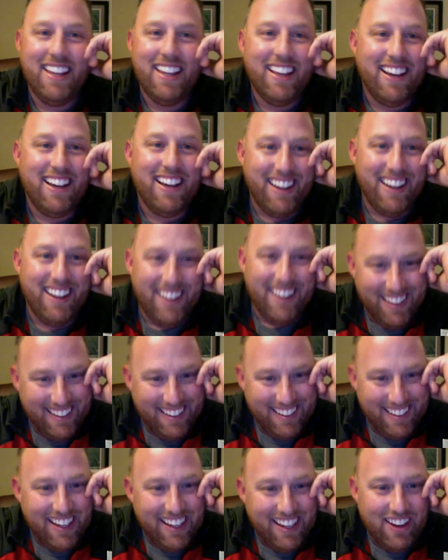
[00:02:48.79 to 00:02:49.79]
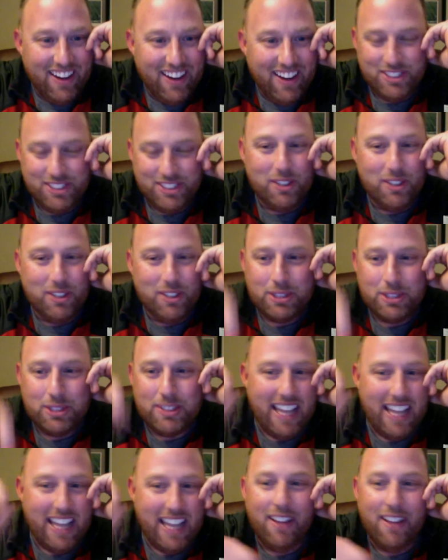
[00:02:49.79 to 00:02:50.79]
there's no
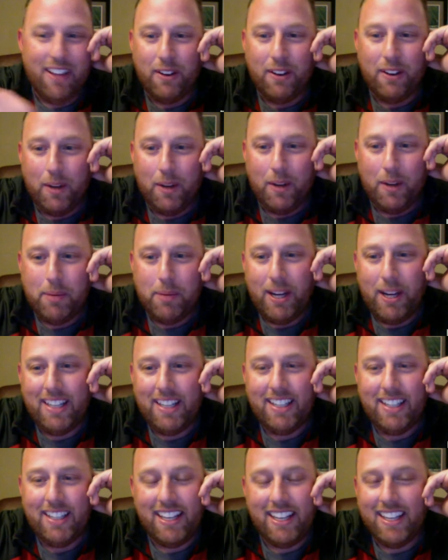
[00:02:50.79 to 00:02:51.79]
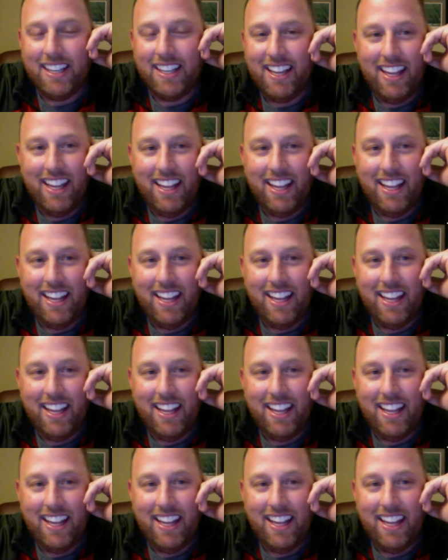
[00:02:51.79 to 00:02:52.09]
just download all button, and